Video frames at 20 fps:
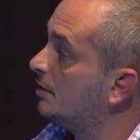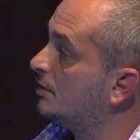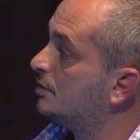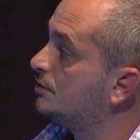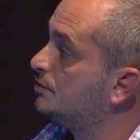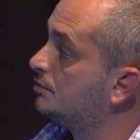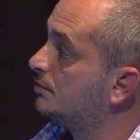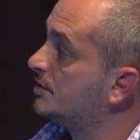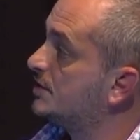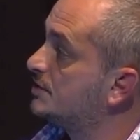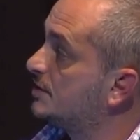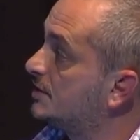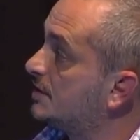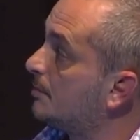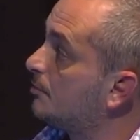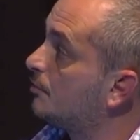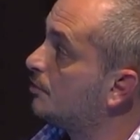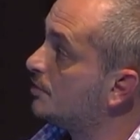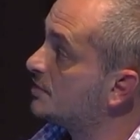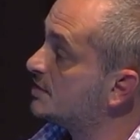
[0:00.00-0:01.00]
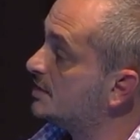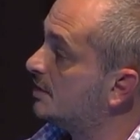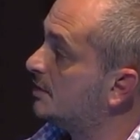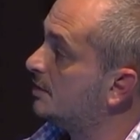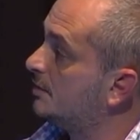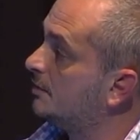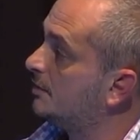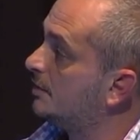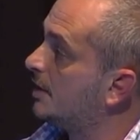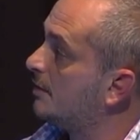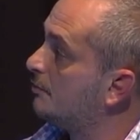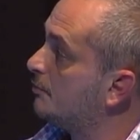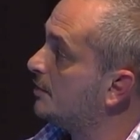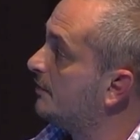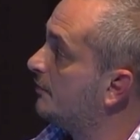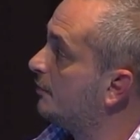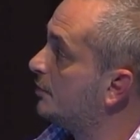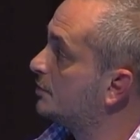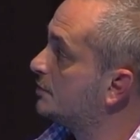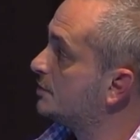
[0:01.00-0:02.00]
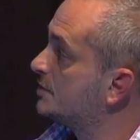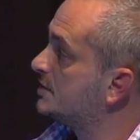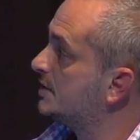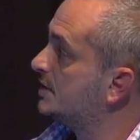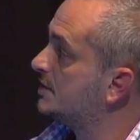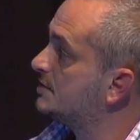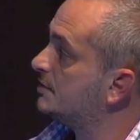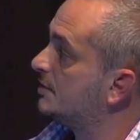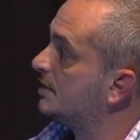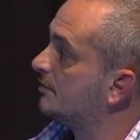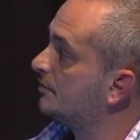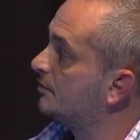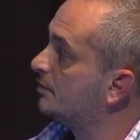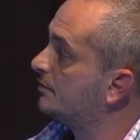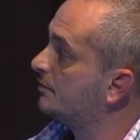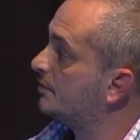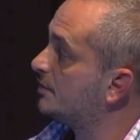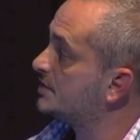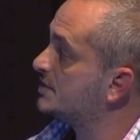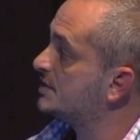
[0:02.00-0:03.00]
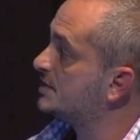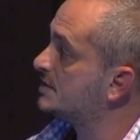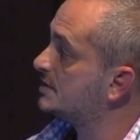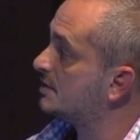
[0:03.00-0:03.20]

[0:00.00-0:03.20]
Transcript: during the time course, and I will focus in the lymph node for this